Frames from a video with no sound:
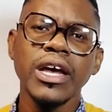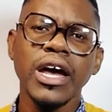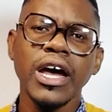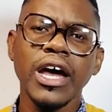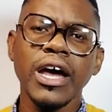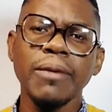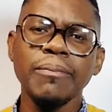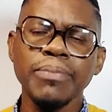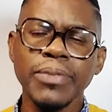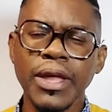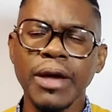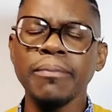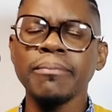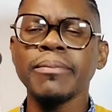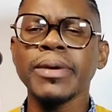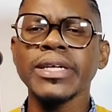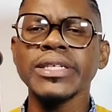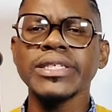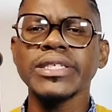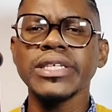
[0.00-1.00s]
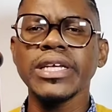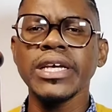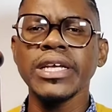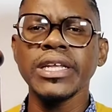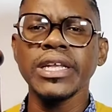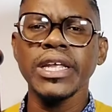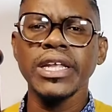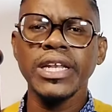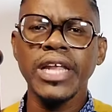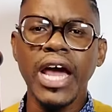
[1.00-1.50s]
numbers
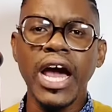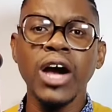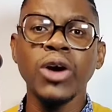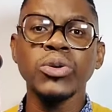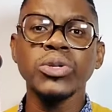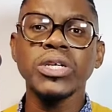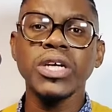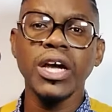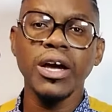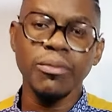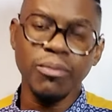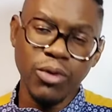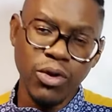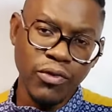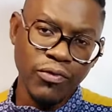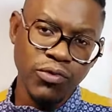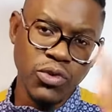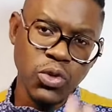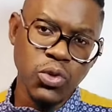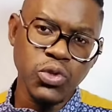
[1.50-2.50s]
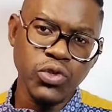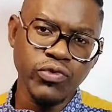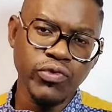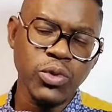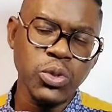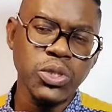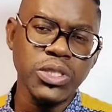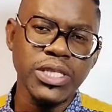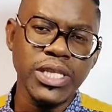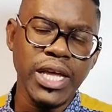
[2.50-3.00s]
and the outcome of those
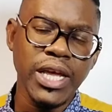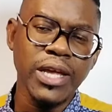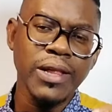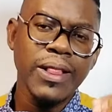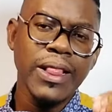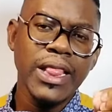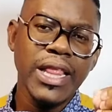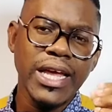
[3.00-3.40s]
votes there,